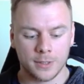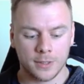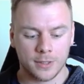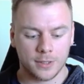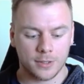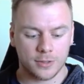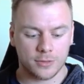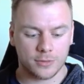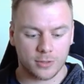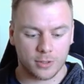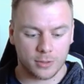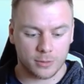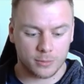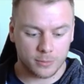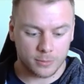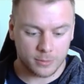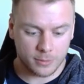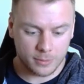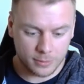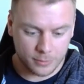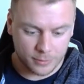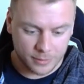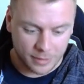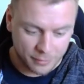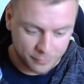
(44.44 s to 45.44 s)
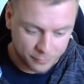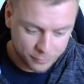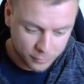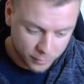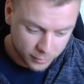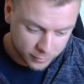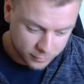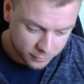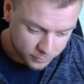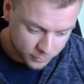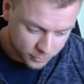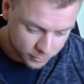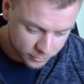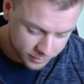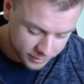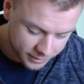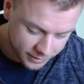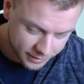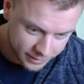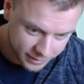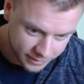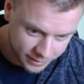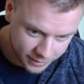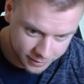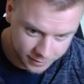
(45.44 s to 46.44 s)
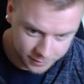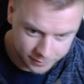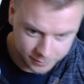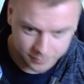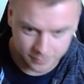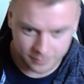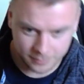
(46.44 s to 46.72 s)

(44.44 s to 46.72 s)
So without further ado, here they are.